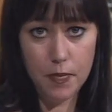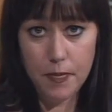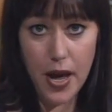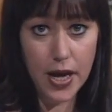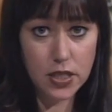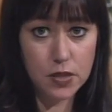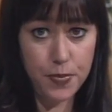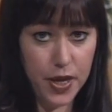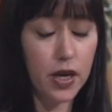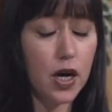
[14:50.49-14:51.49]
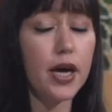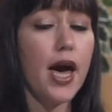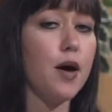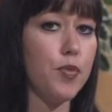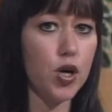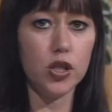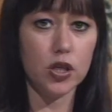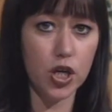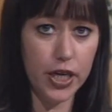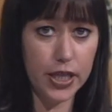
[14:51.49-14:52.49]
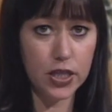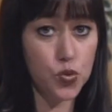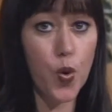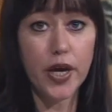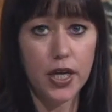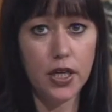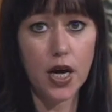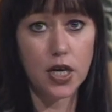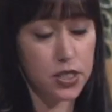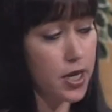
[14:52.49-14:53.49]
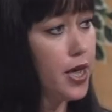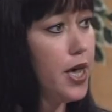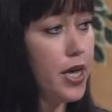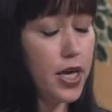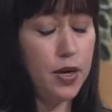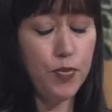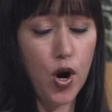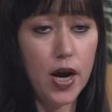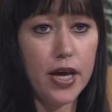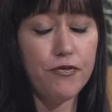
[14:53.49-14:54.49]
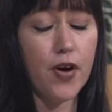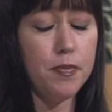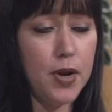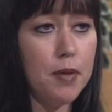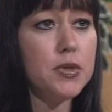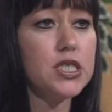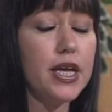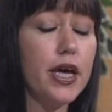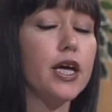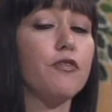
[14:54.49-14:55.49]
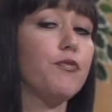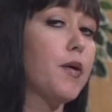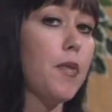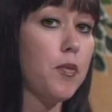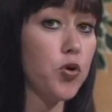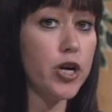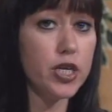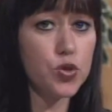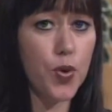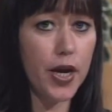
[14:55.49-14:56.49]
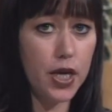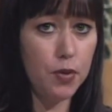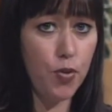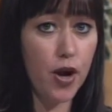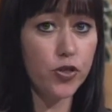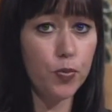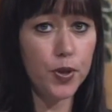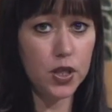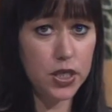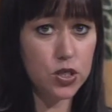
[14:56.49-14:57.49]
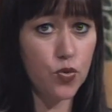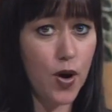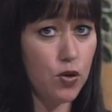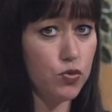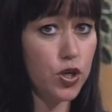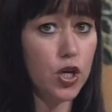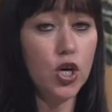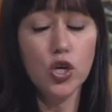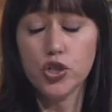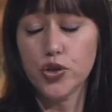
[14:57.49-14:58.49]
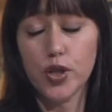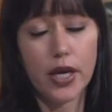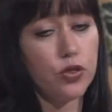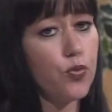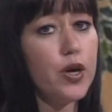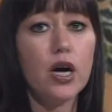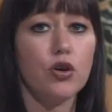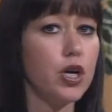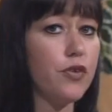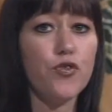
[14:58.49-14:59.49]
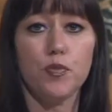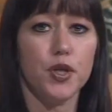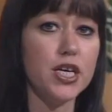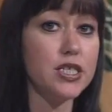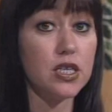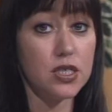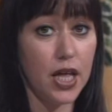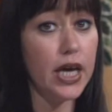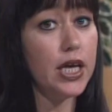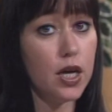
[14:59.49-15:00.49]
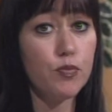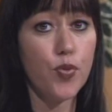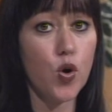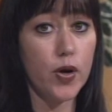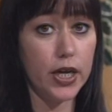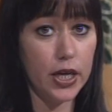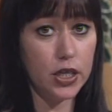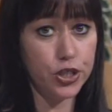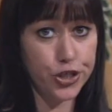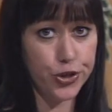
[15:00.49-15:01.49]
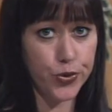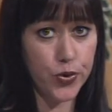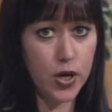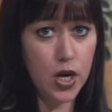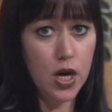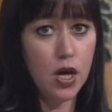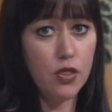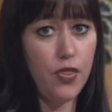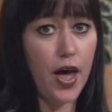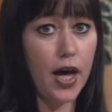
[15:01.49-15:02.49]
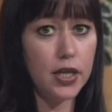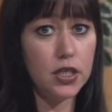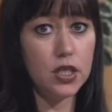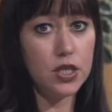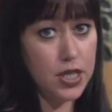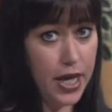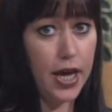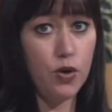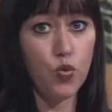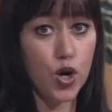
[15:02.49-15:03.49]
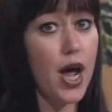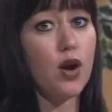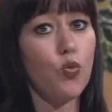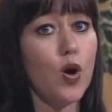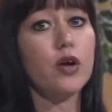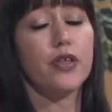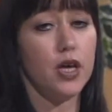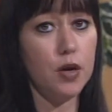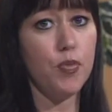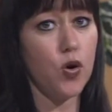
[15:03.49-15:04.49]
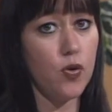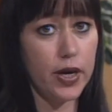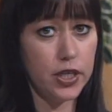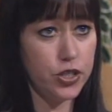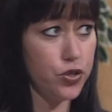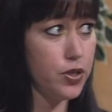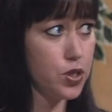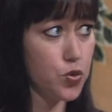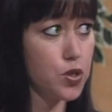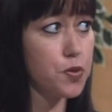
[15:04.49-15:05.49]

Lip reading: as being a cat burglar. That's what he does. He brought, if I'm not mistaken, if my memory is right, he brought the police around to like 300 different places that he had broken into that they were not aware that he broke into. This was